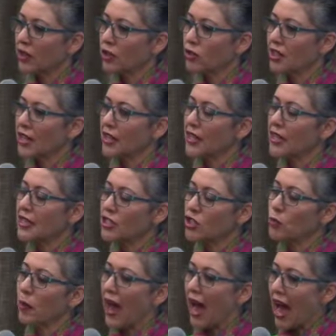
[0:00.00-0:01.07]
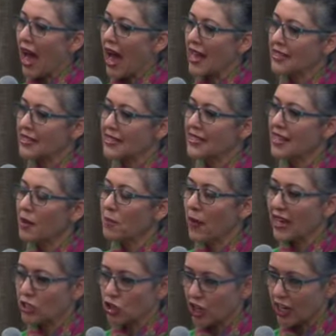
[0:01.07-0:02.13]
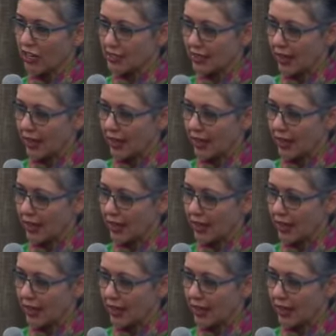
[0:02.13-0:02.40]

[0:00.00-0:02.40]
because I need to pass my trades